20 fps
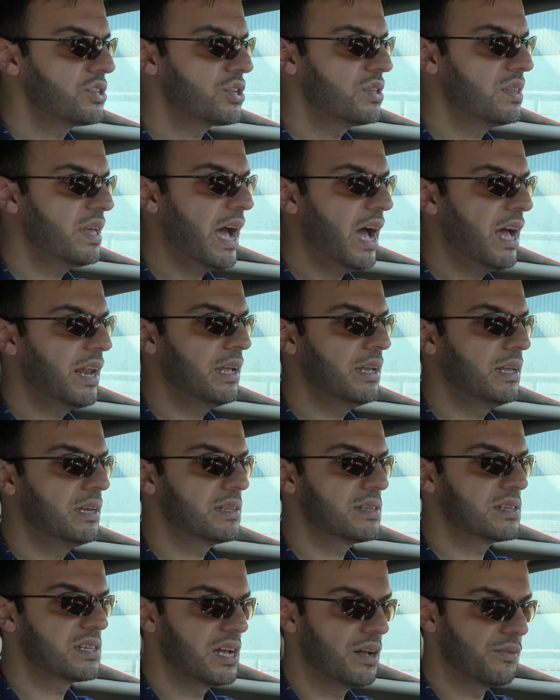So that in
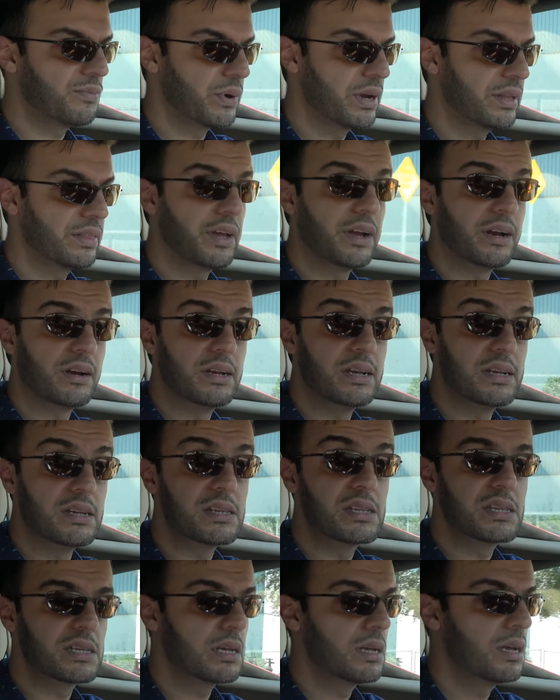itself right there
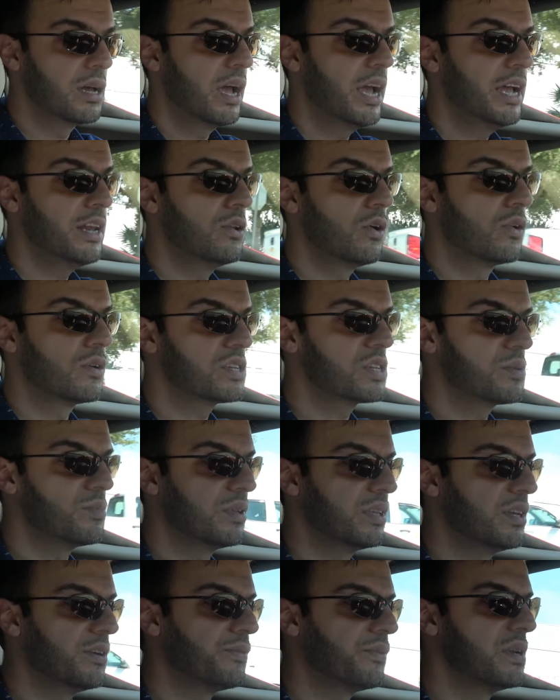is a
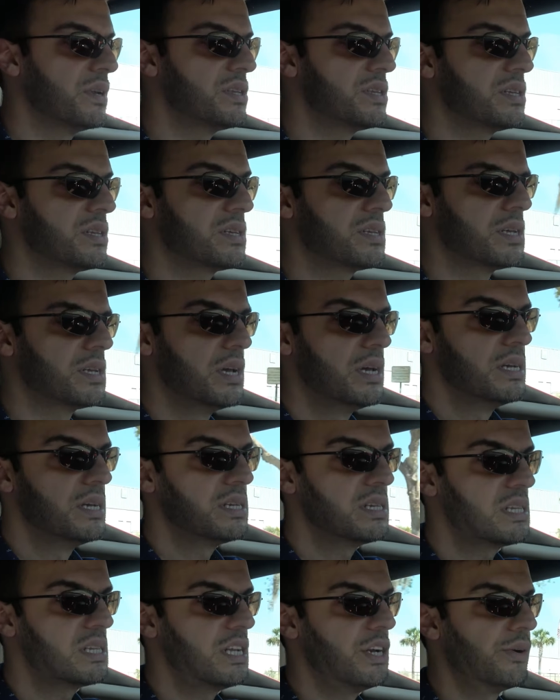noticeable difference. This
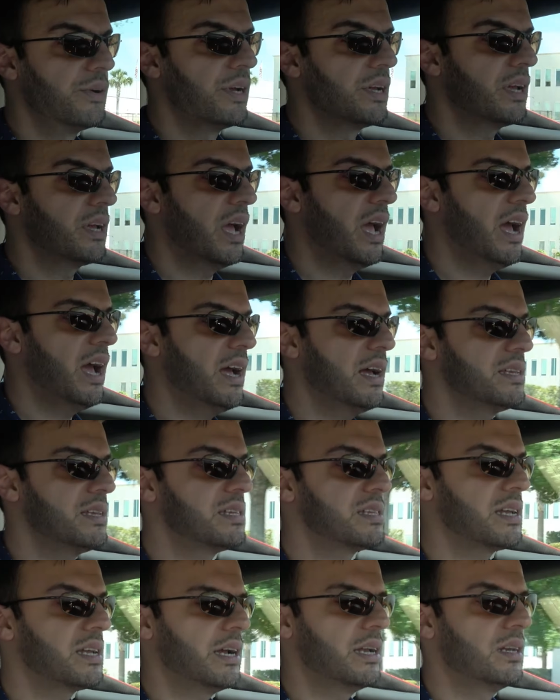steering
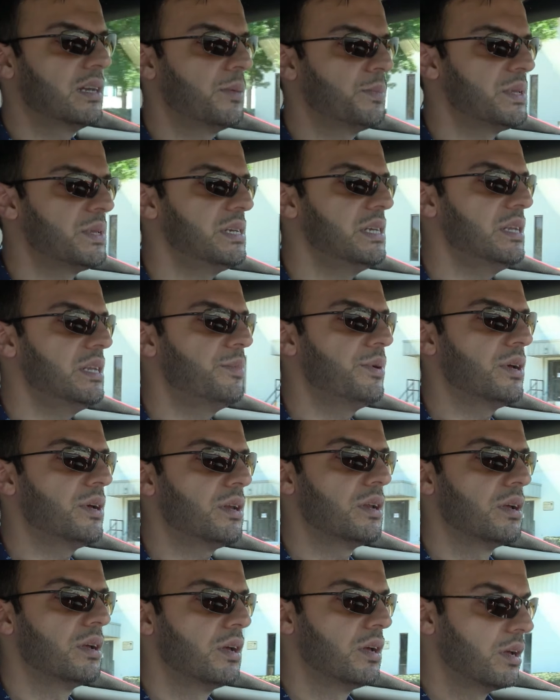has tightened up a teeny bit.